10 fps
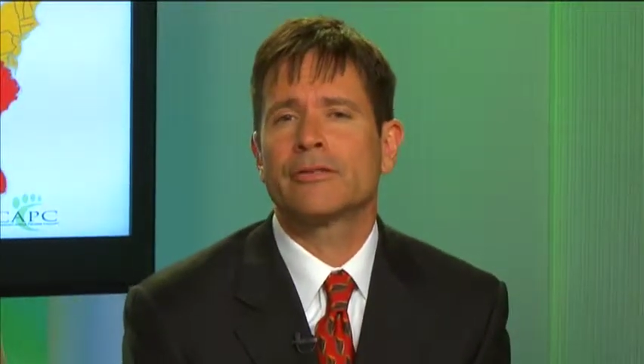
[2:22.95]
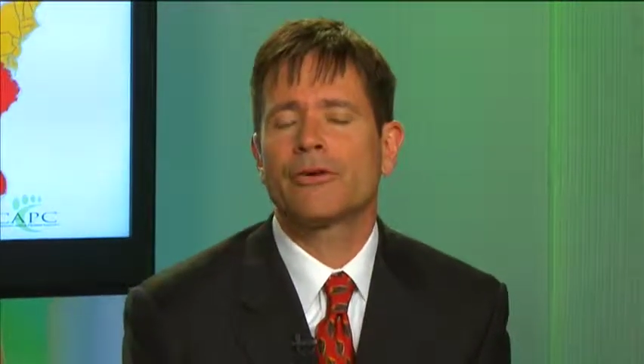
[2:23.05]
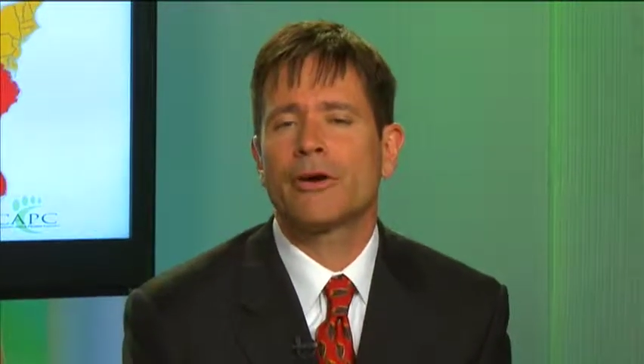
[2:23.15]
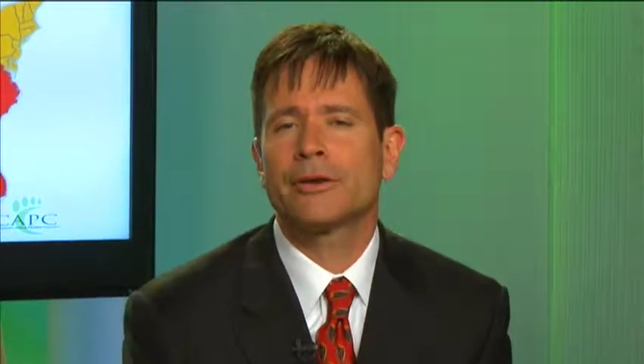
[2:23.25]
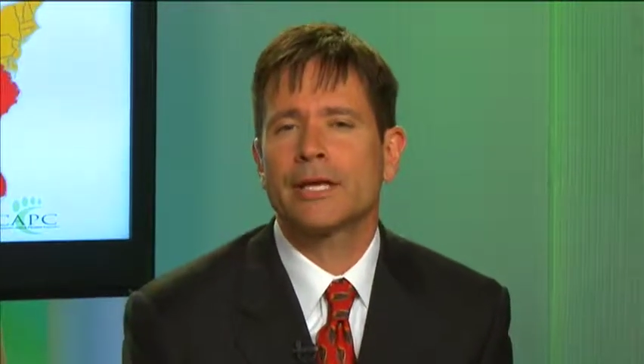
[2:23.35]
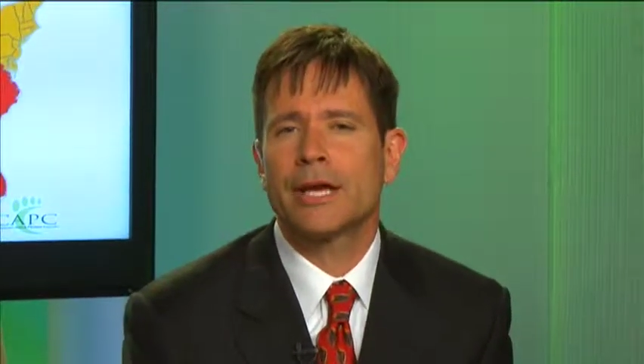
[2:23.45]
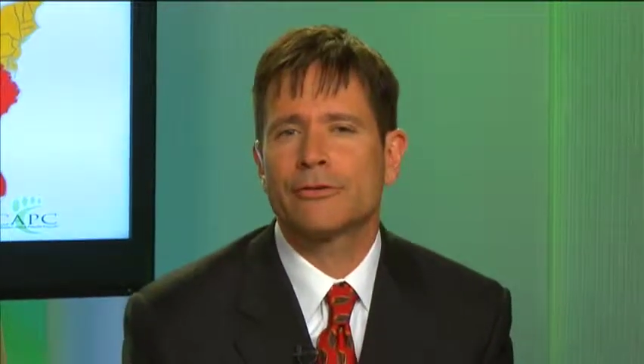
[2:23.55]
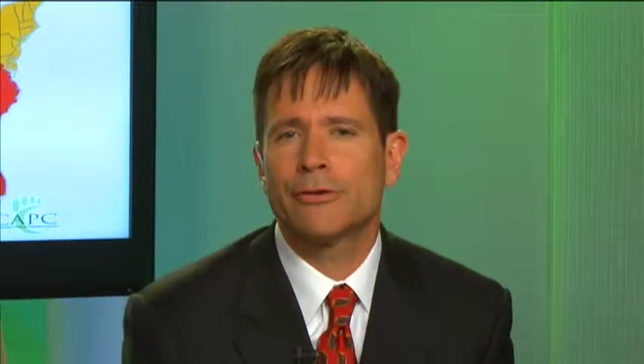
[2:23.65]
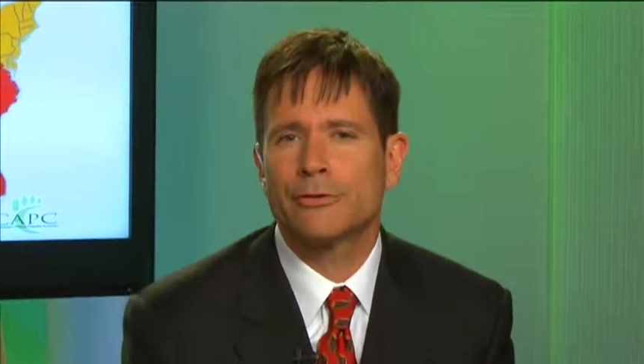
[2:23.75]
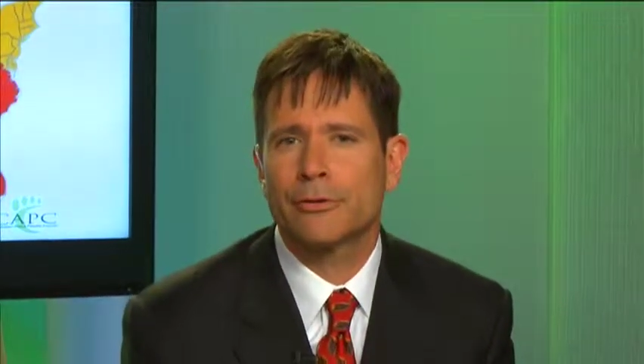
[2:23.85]
It's hard to
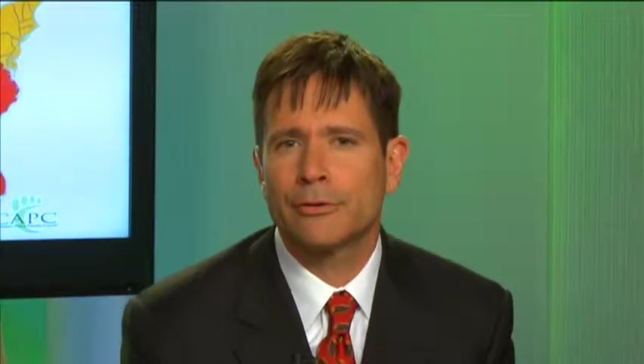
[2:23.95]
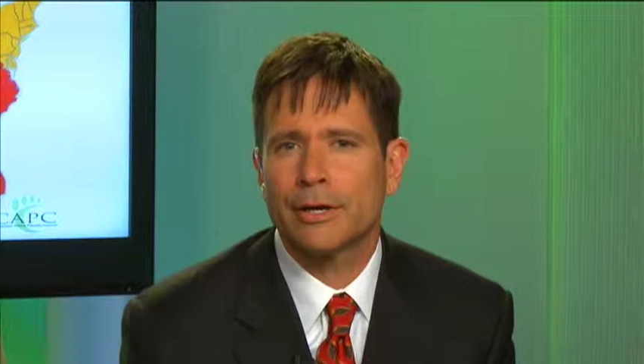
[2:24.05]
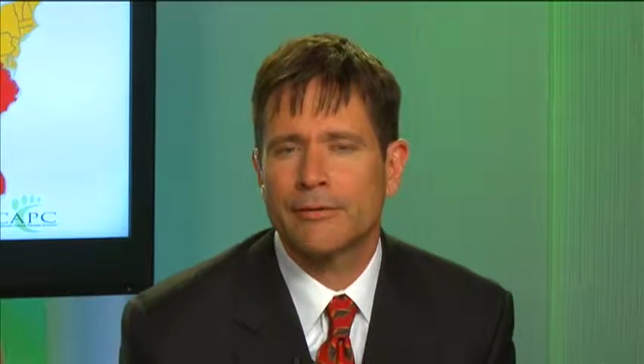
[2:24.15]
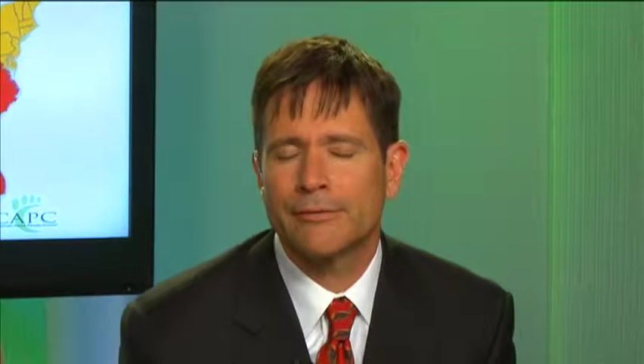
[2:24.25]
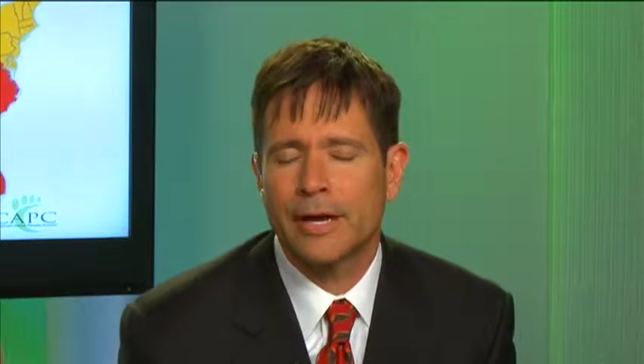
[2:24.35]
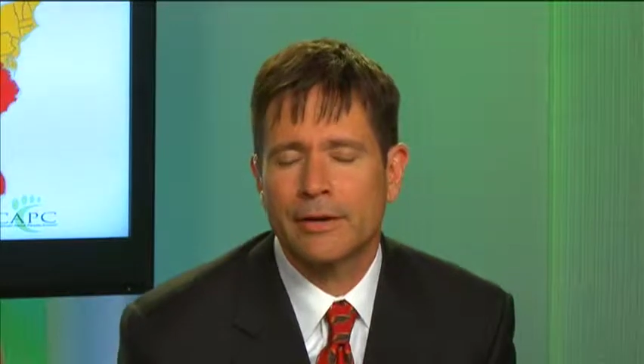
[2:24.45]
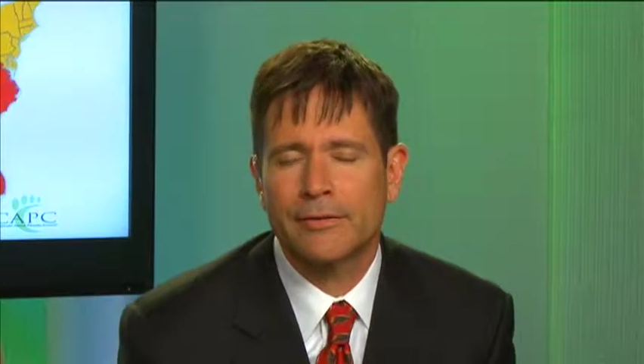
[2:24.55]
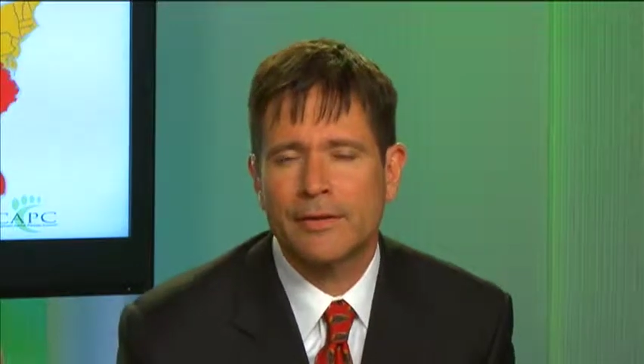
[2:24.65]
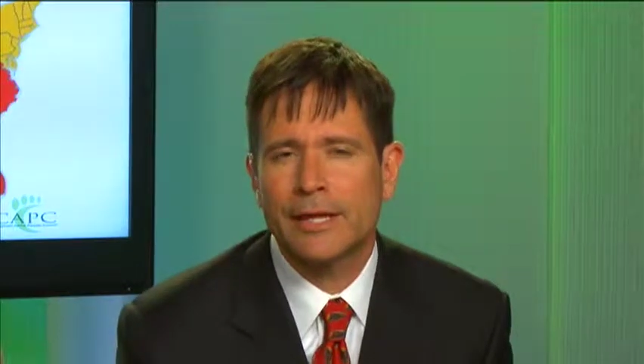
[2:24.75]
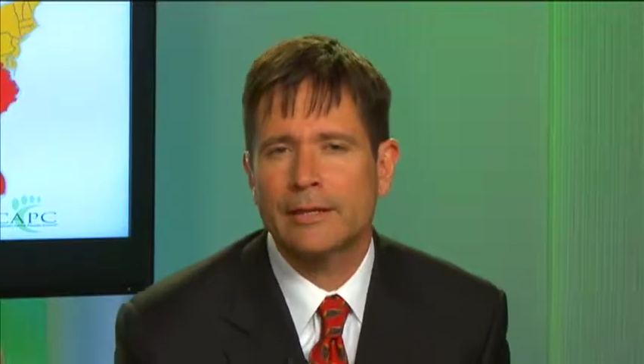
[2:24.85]
catch those early effects,
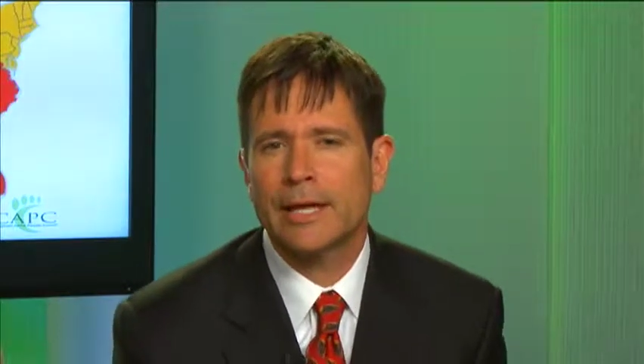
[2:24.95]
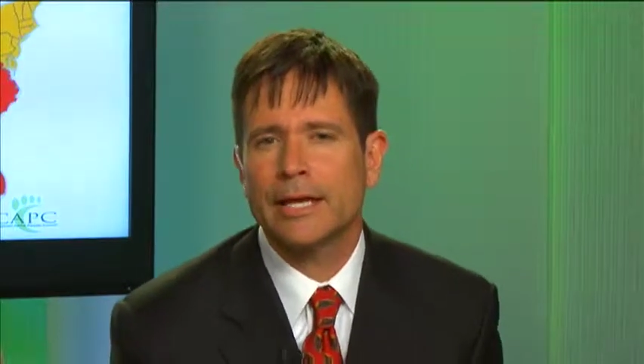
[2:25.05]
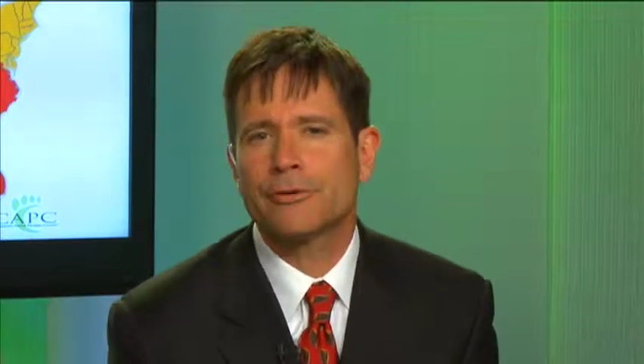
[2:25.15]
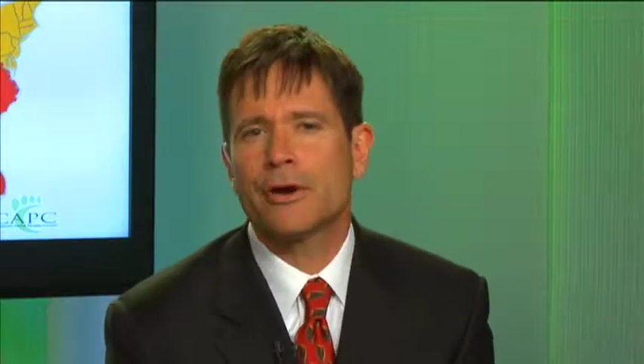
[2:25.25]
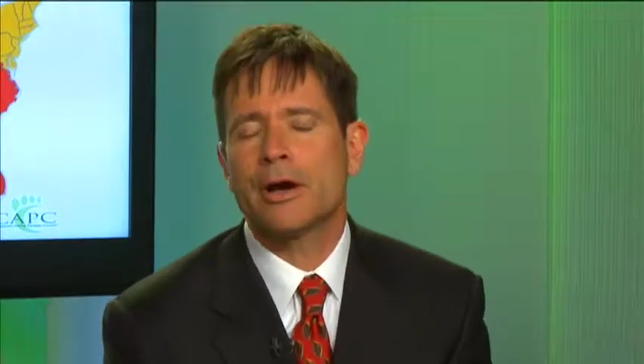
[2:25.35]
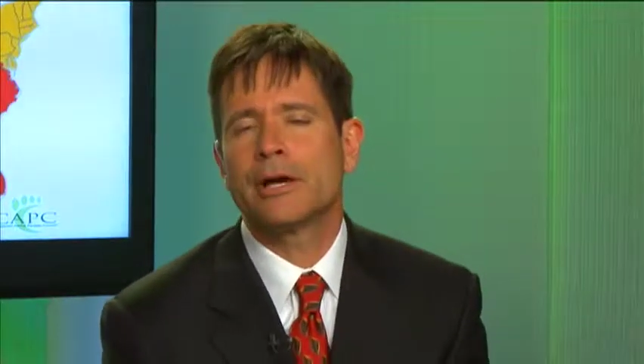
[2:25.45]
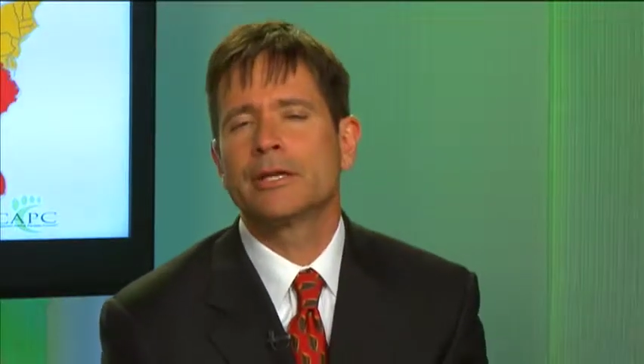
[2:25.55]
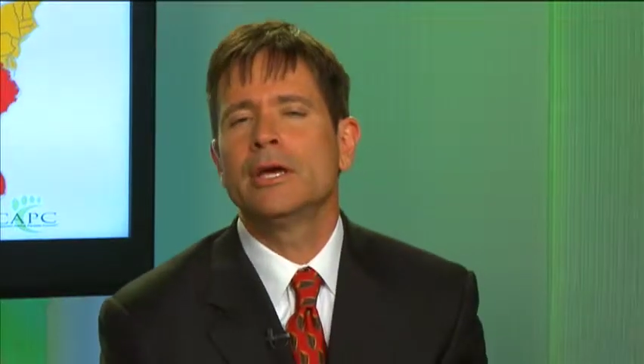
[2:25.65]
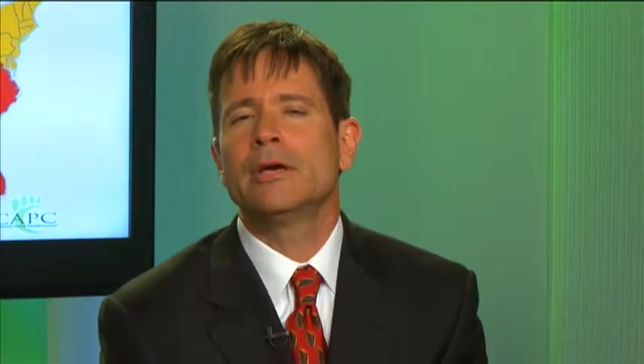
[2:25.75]
and then later on,